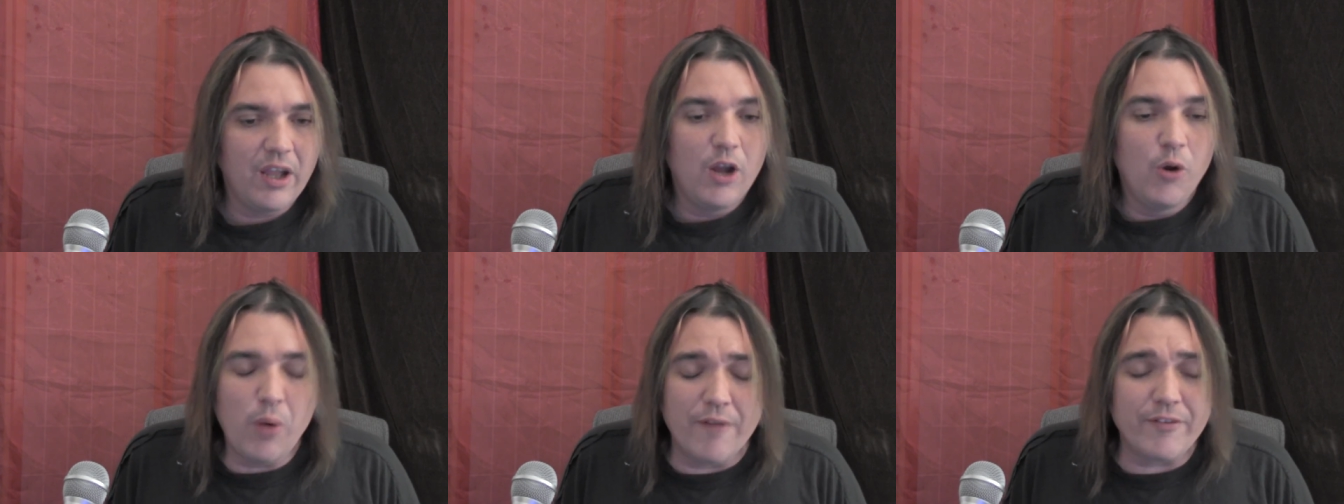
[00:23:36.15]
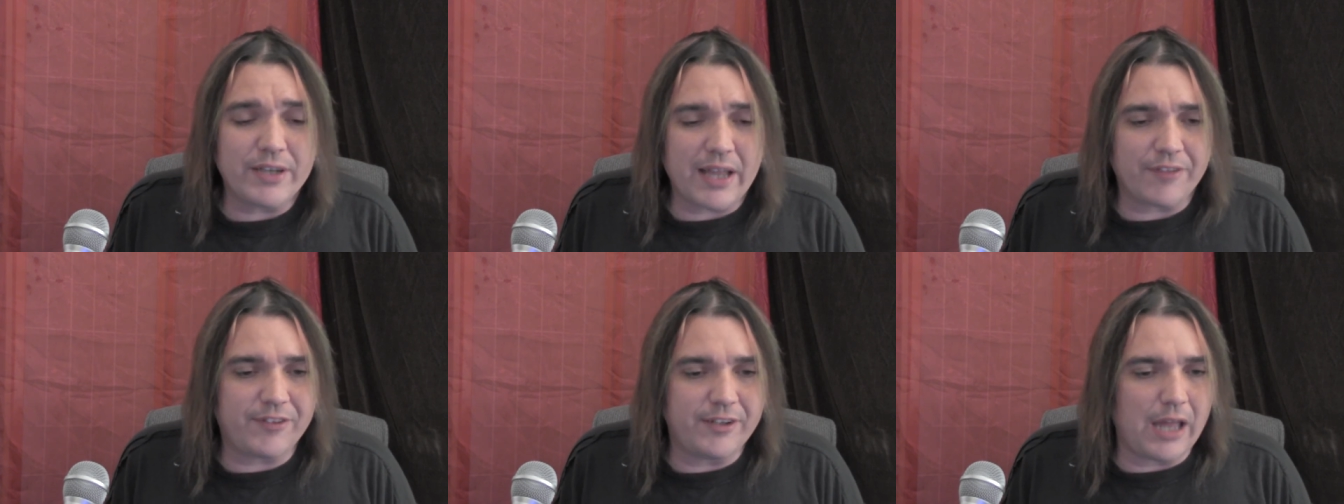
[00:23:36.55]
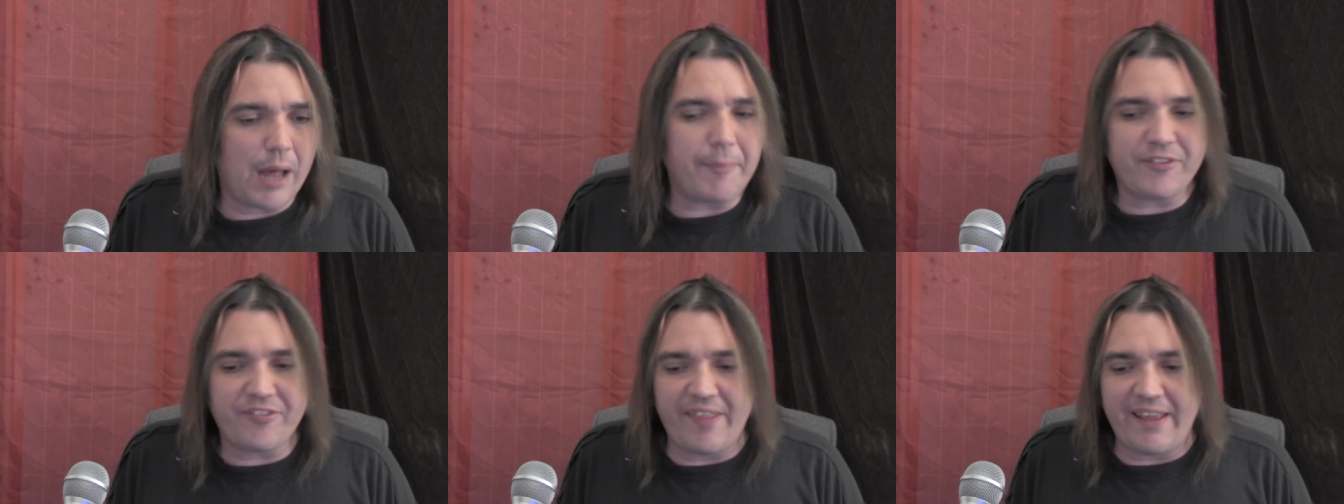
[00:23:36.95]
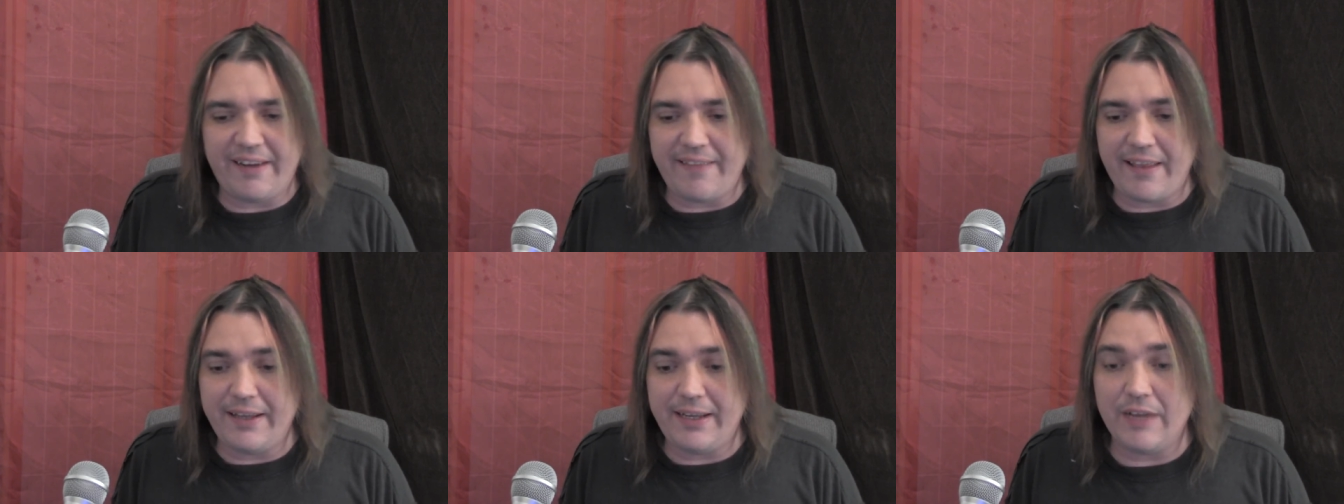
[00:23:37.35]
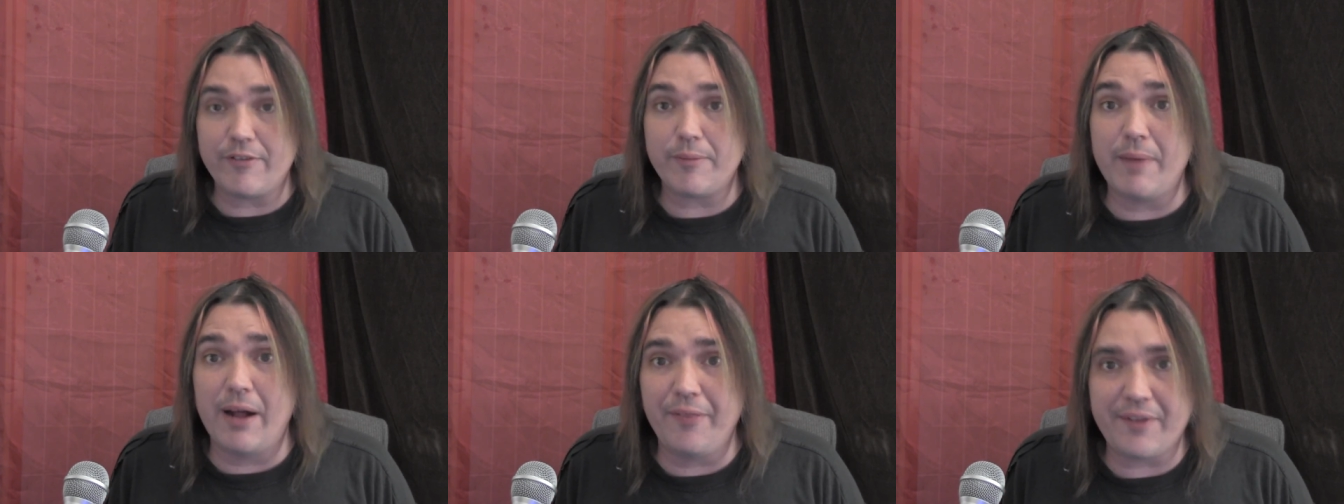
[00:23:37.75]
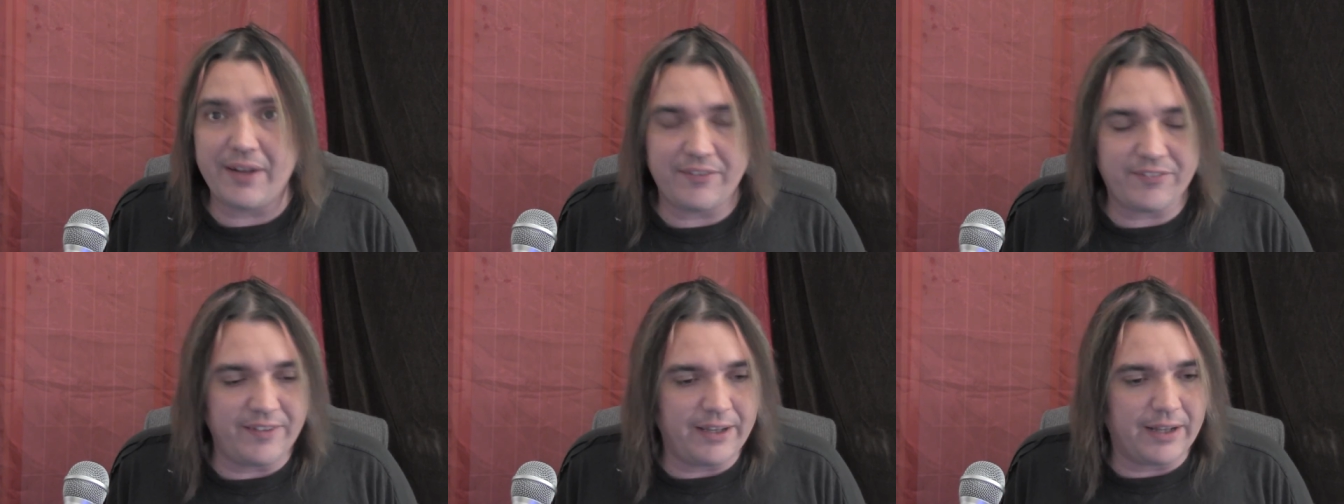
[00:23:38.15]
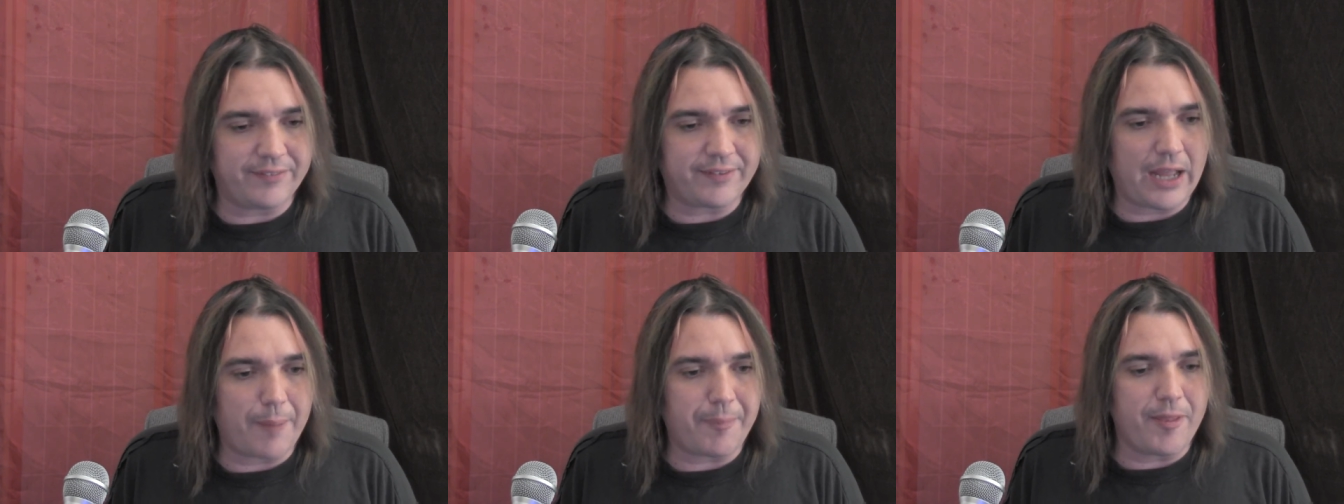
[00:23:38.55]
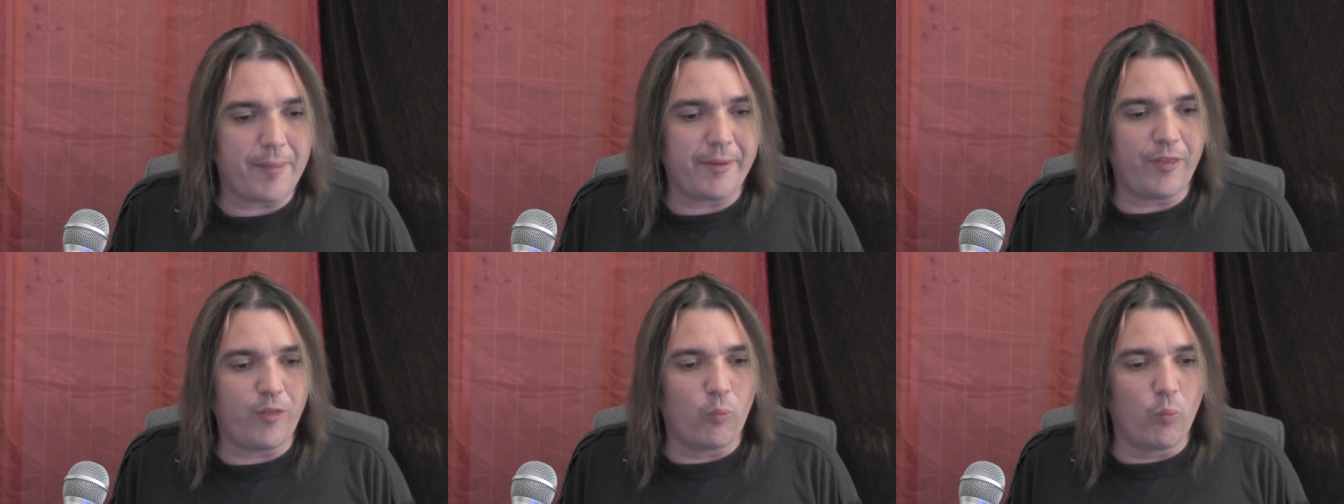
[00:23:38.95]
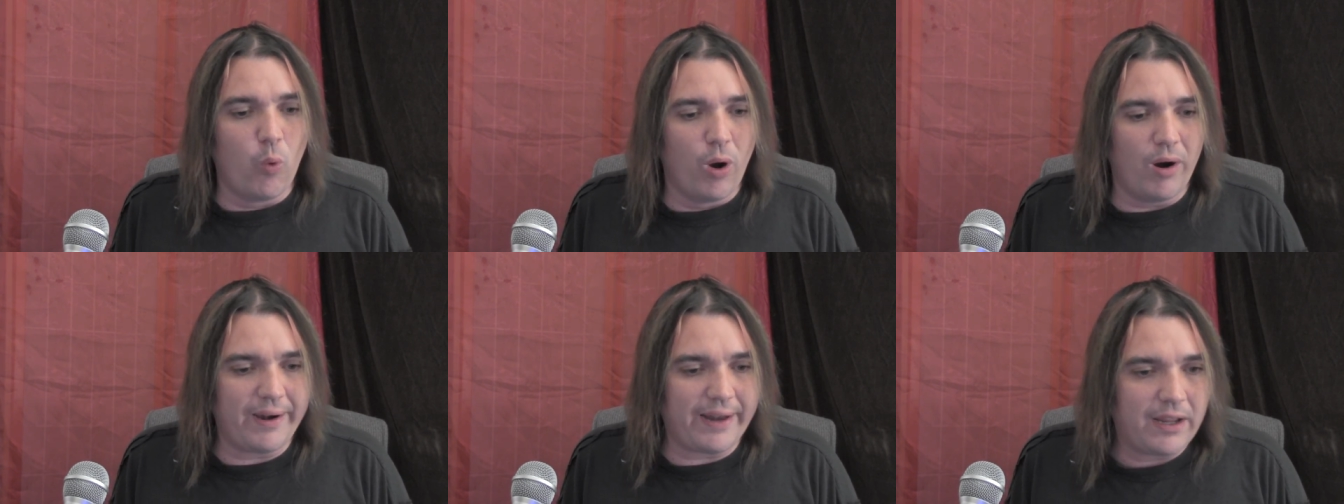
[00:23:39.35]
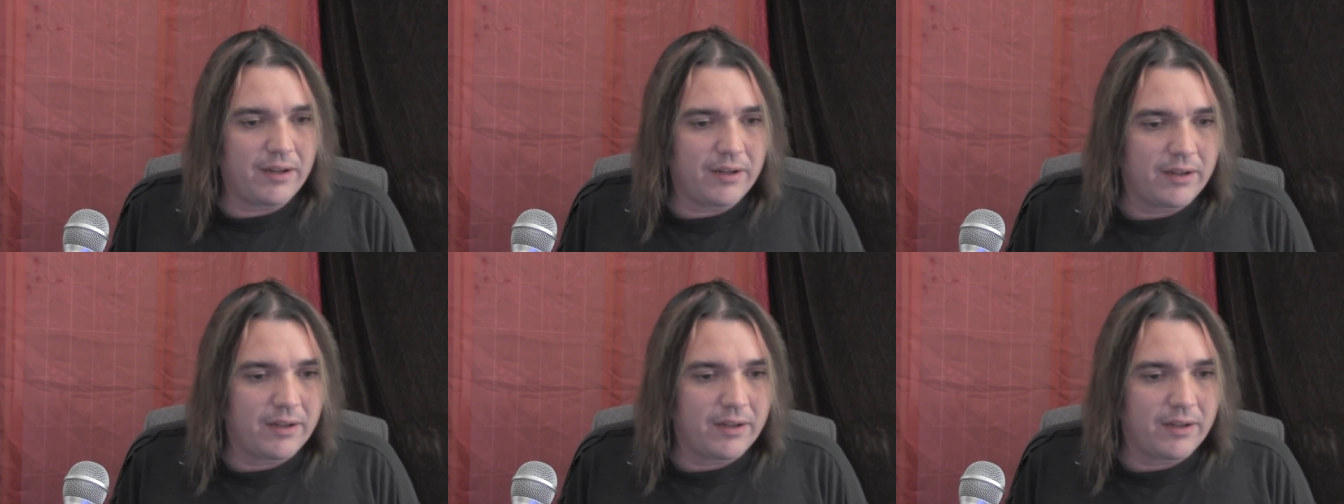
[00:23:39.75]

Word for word: Whoever does the dumbest thing in any given month gets the Dunce Cap of the Month award.